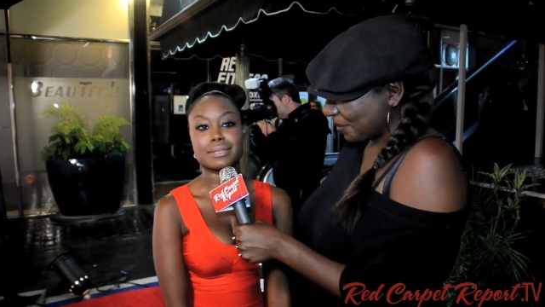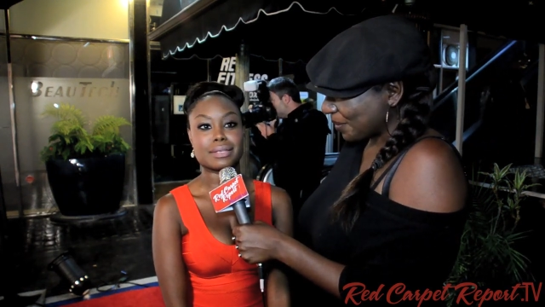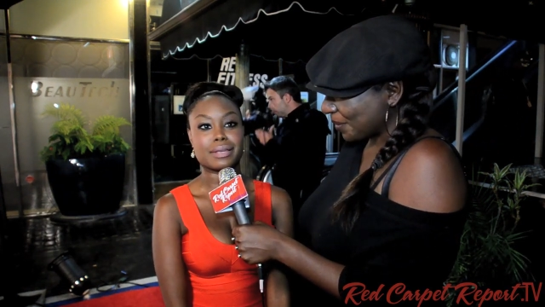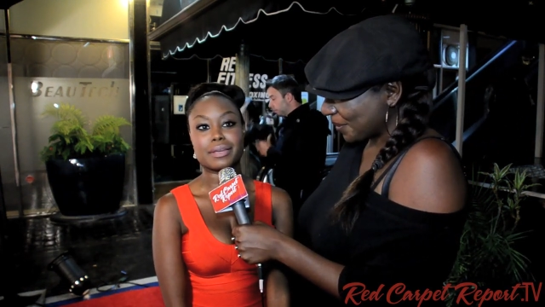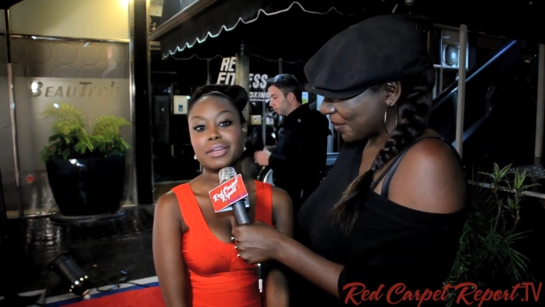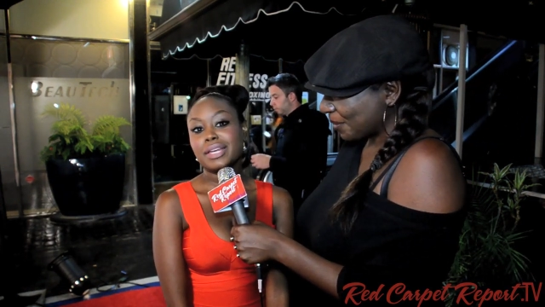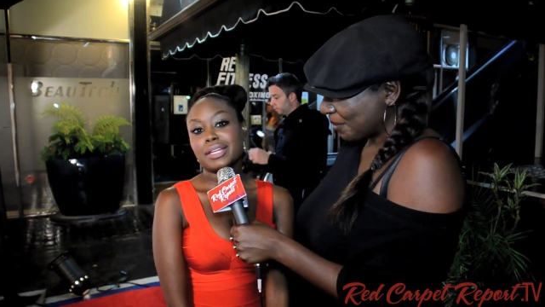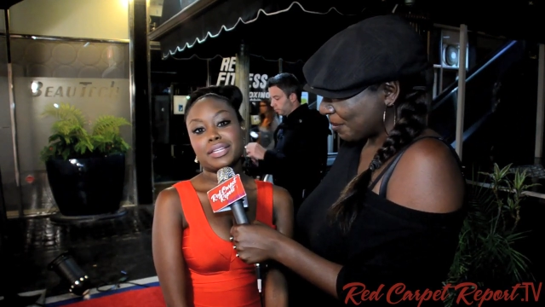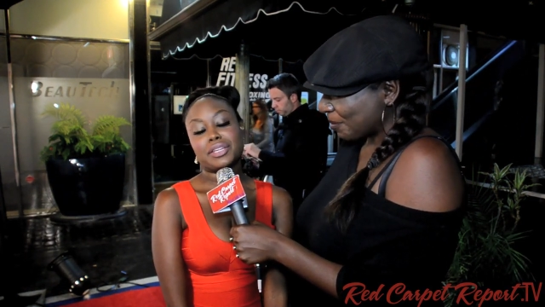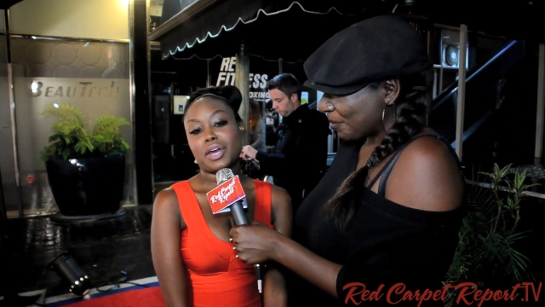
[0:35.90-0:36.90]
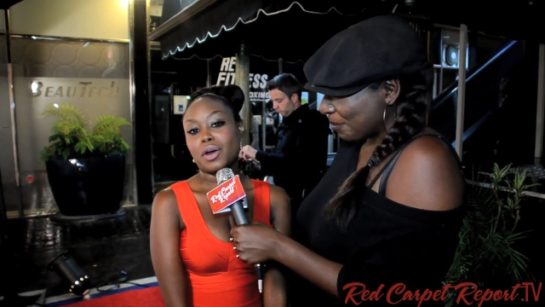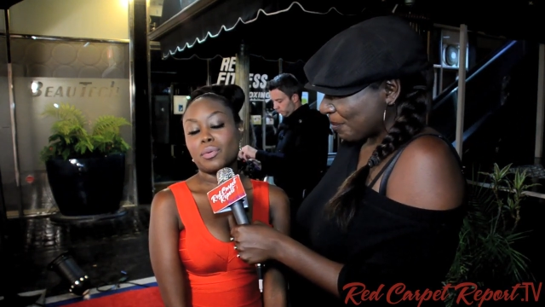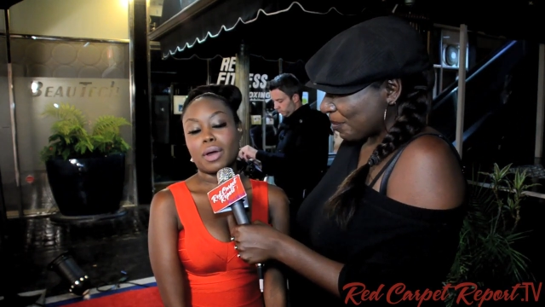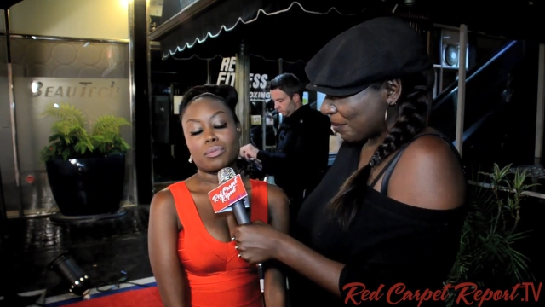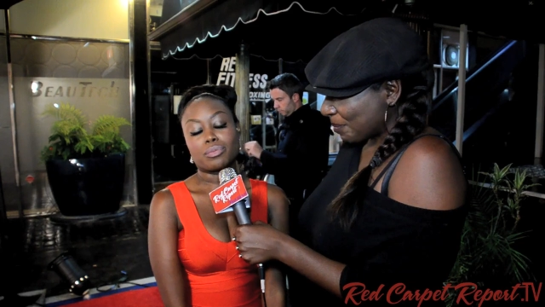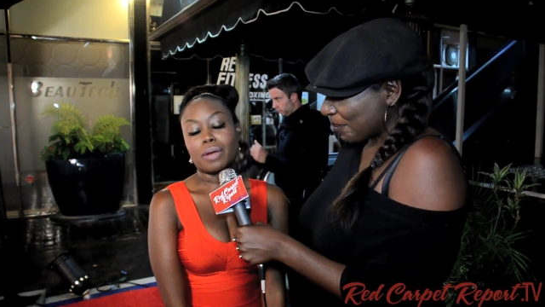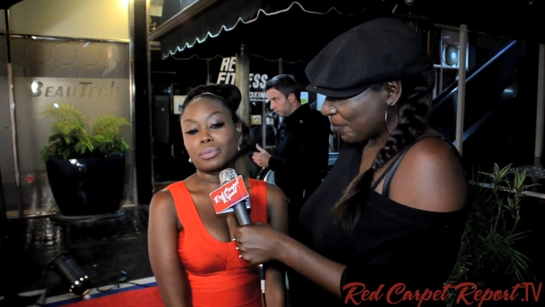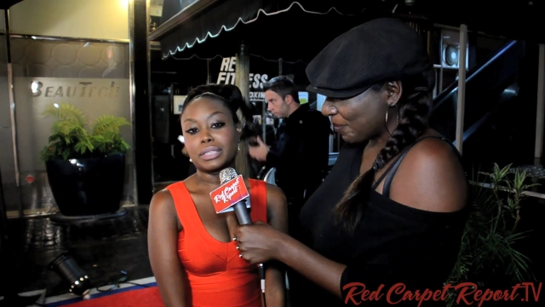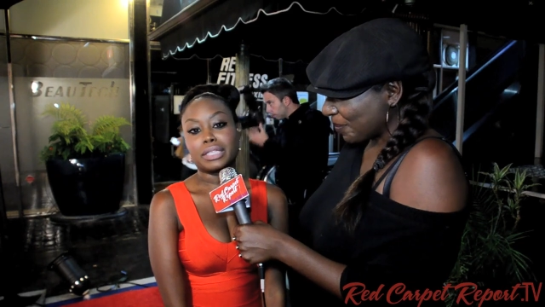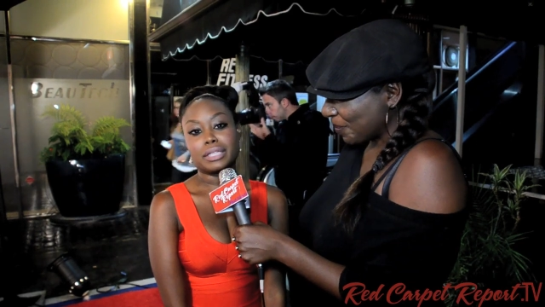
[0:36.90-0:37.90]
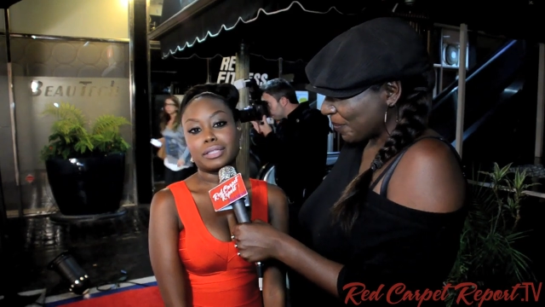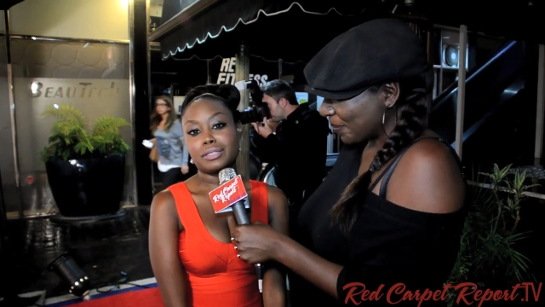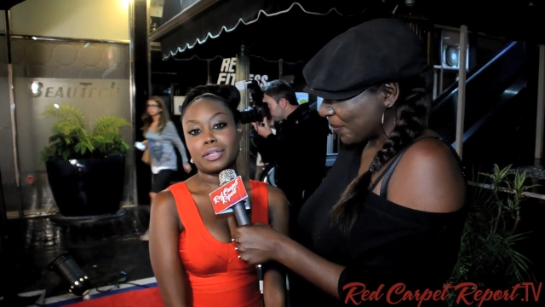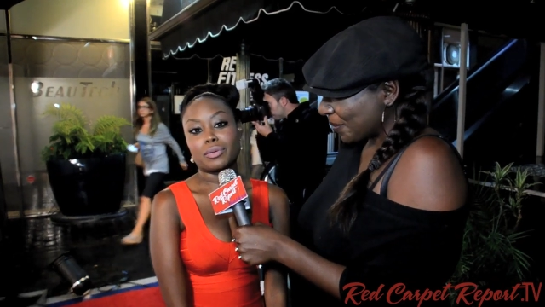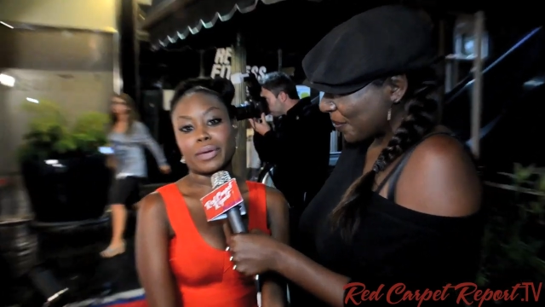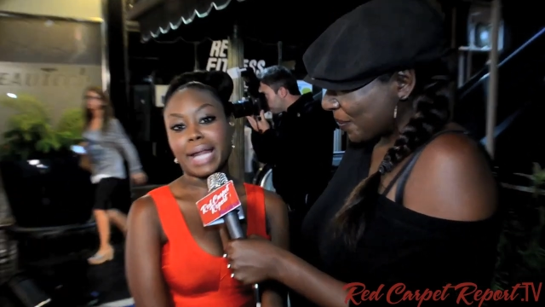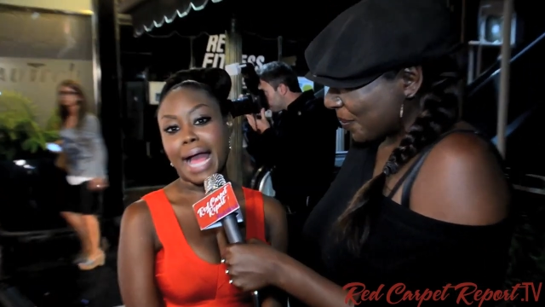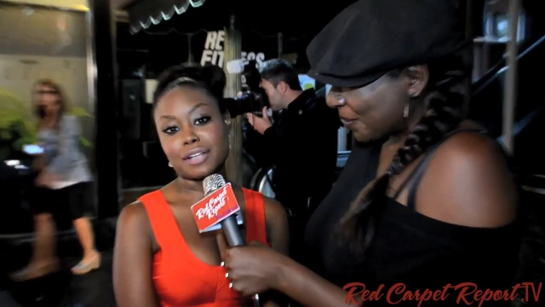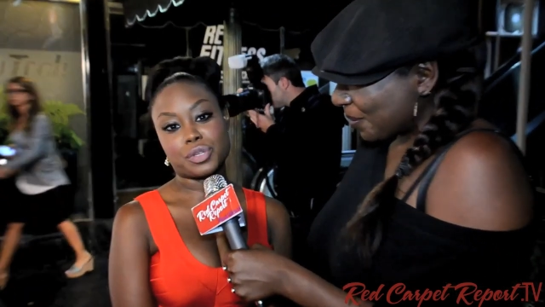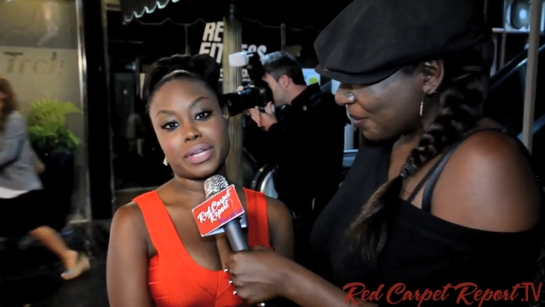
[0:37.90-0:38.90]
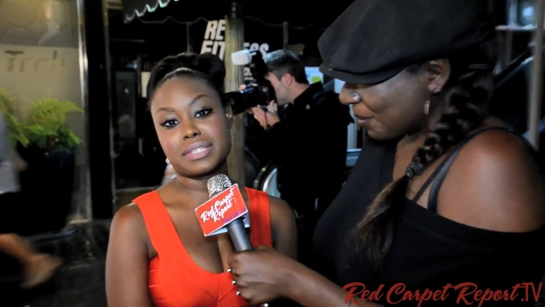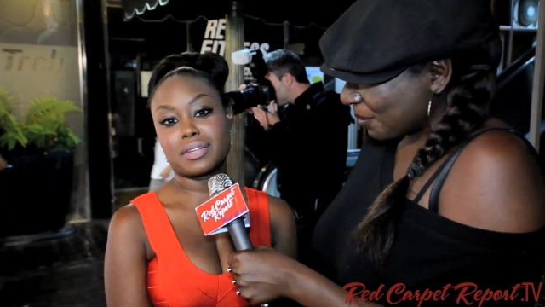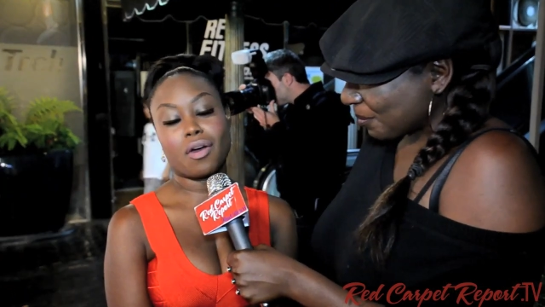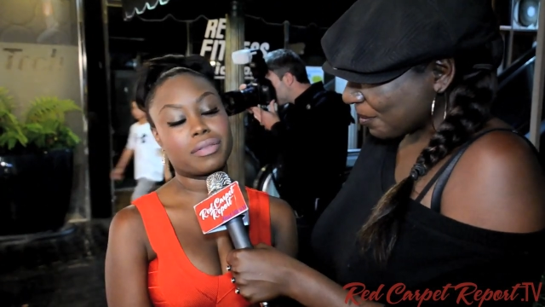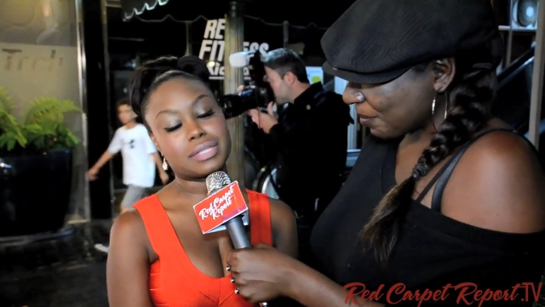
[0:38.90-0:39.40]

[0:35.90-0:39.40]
Speaker 1: as a you know a, a really you know great actress, and all